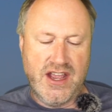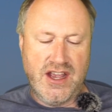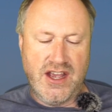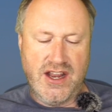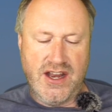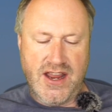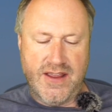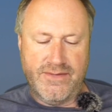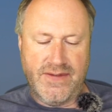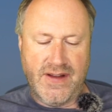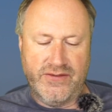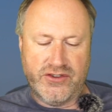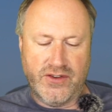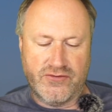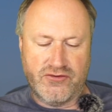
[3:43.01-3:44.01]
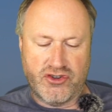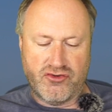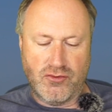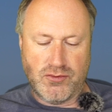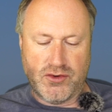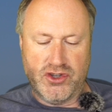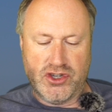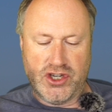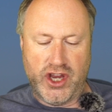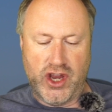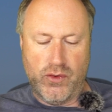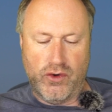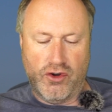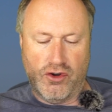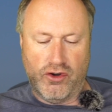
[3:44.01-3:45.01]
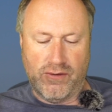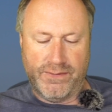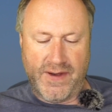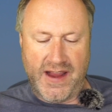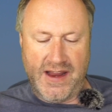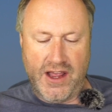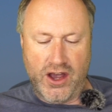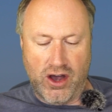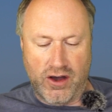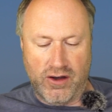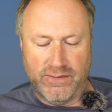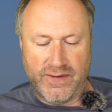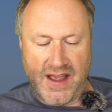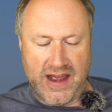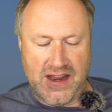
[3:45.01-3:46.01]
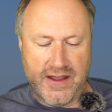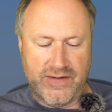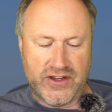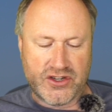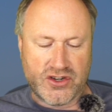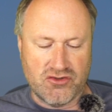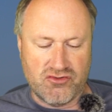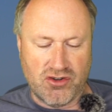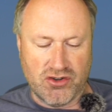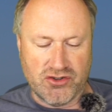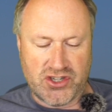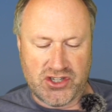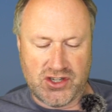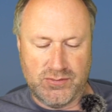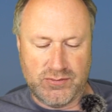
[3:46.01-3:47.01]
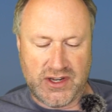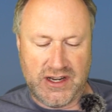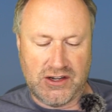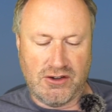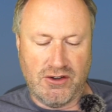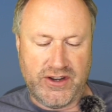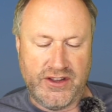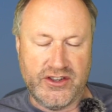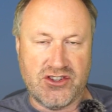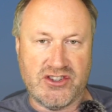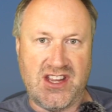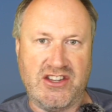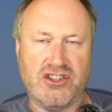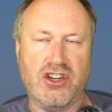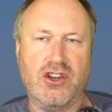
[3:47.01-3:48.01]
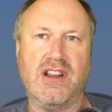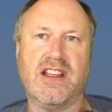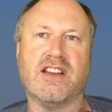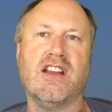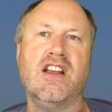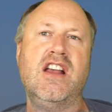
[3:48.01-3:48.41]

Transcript: in the event of disruption to or failure of any of its control systems, including the C2 link.